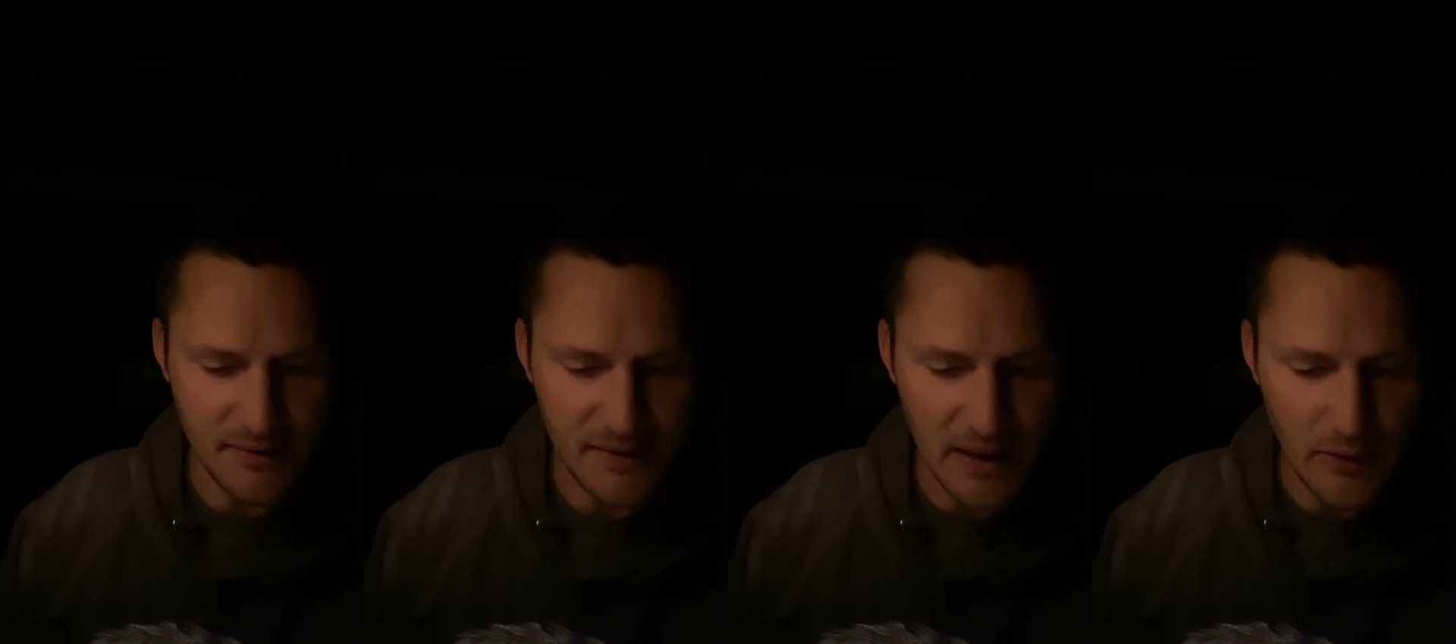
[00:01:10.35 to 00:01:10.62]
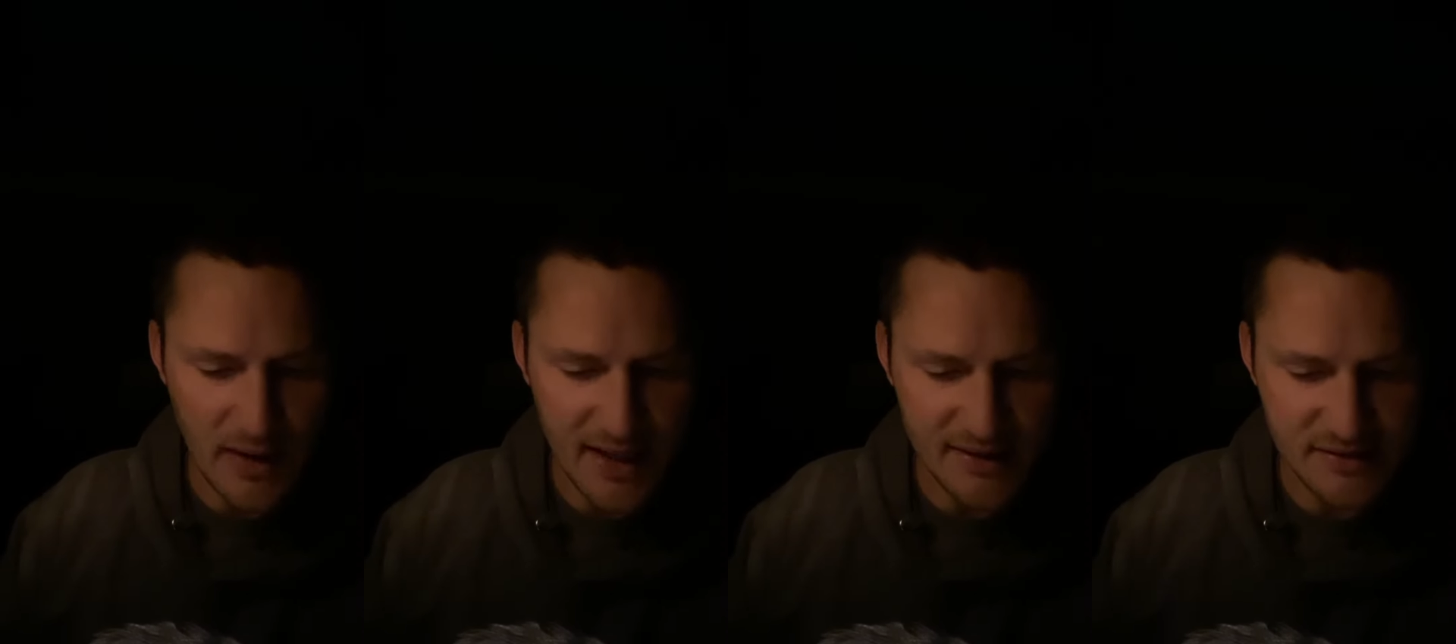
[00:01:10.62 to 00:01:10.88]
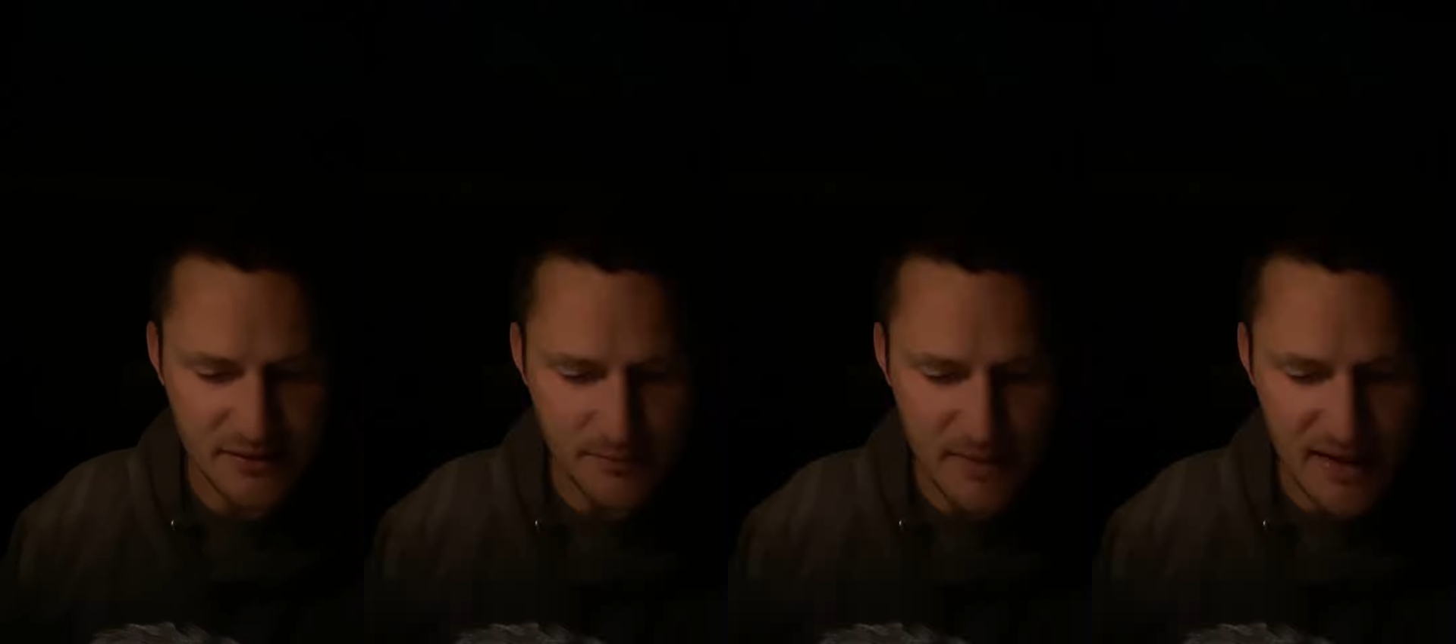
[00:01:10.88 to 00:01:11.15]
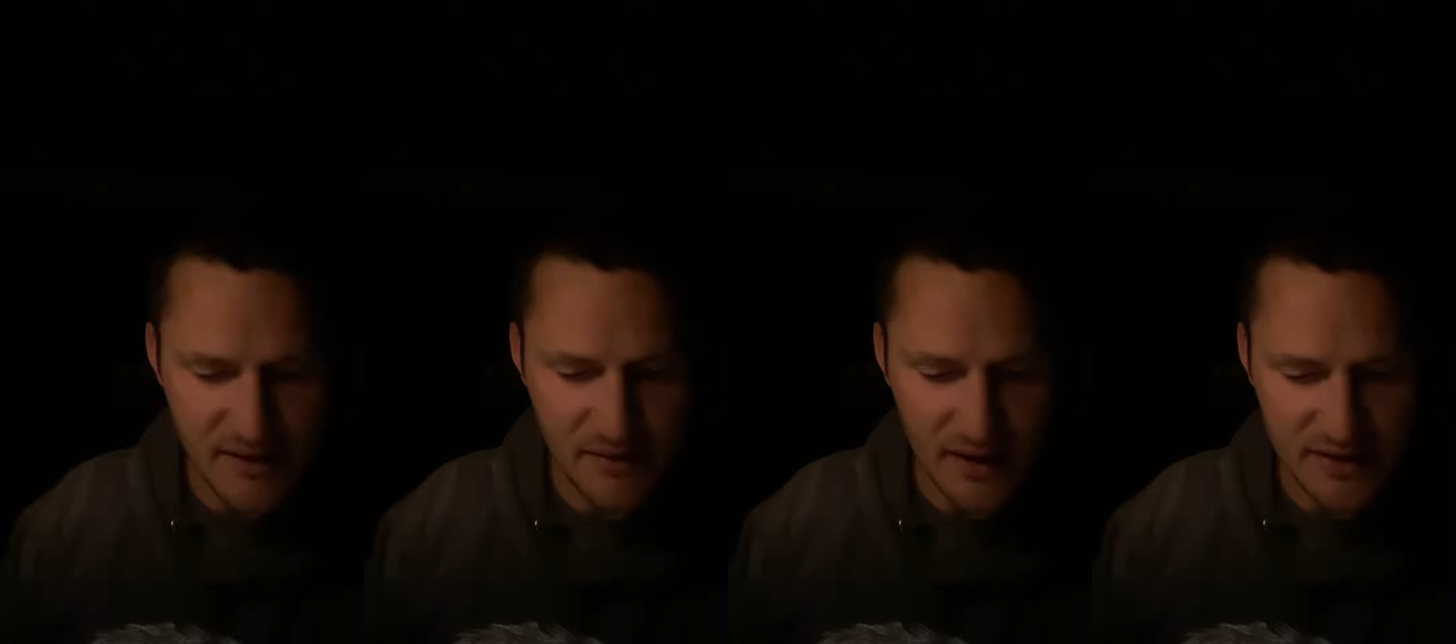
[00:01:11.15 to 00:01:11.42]
thou hast
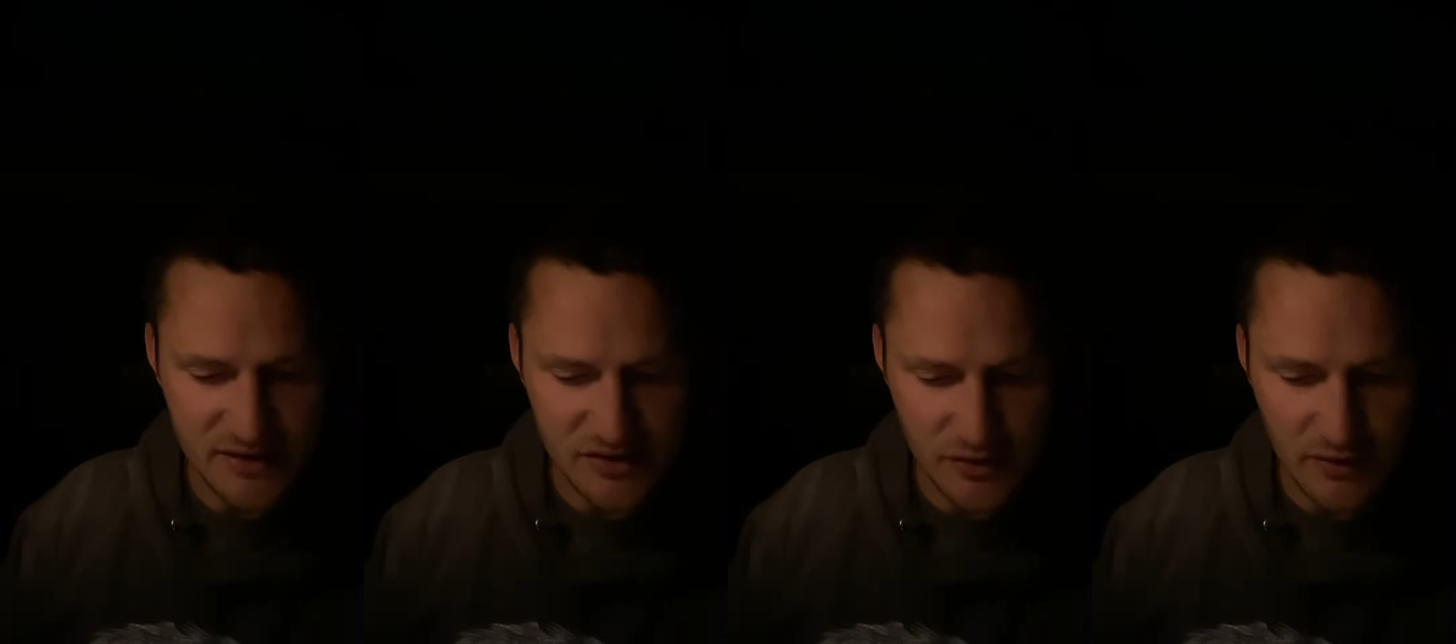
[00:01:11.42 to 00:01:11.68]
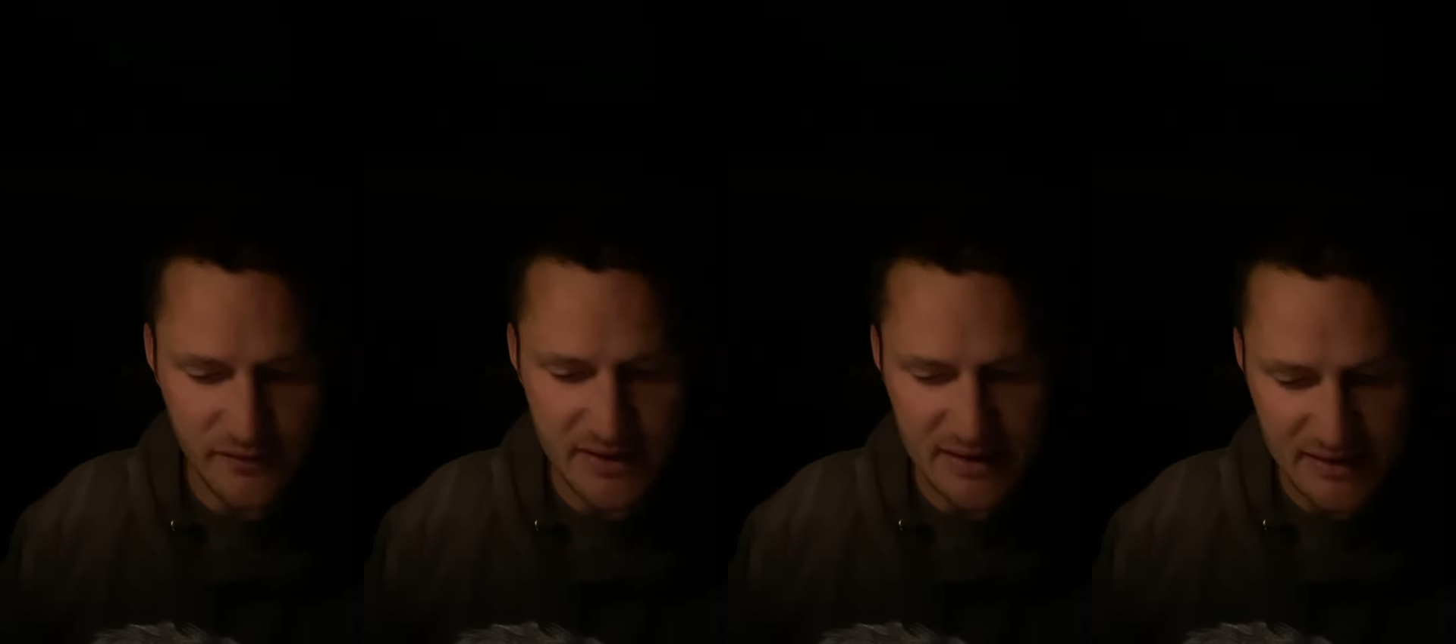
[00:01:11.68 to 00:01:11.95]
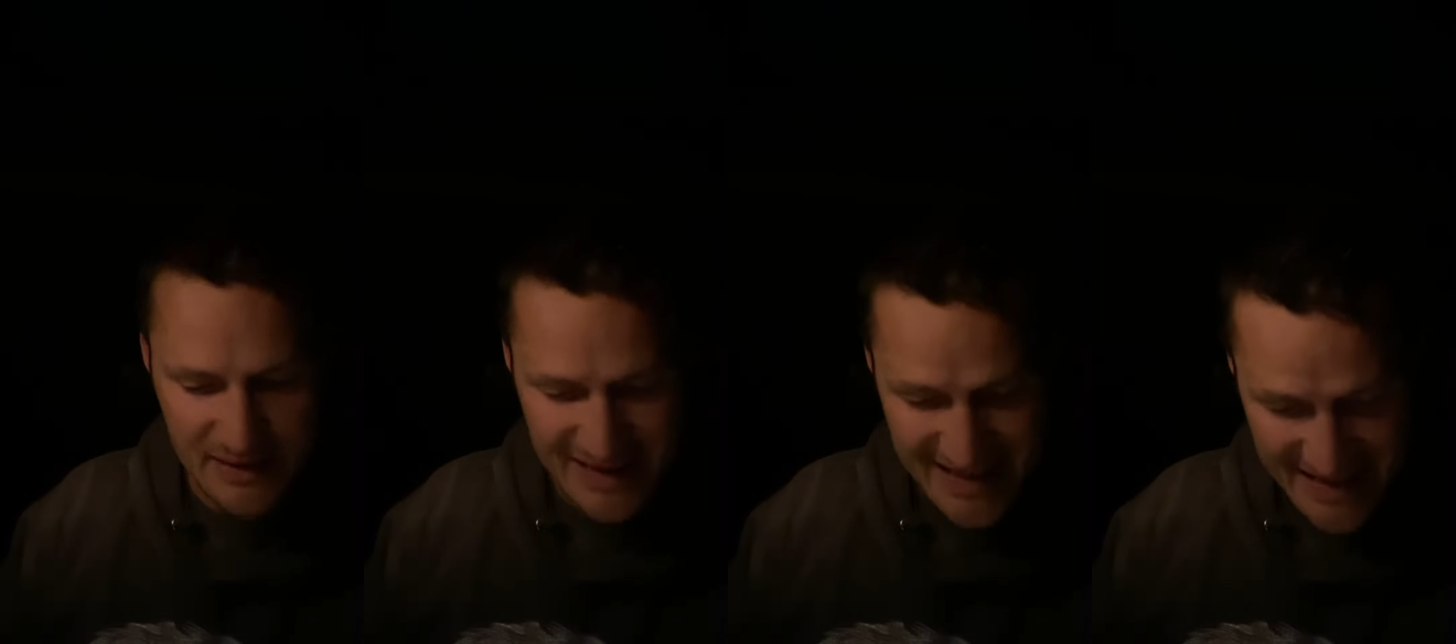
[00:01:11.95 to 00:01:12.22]
made thy servant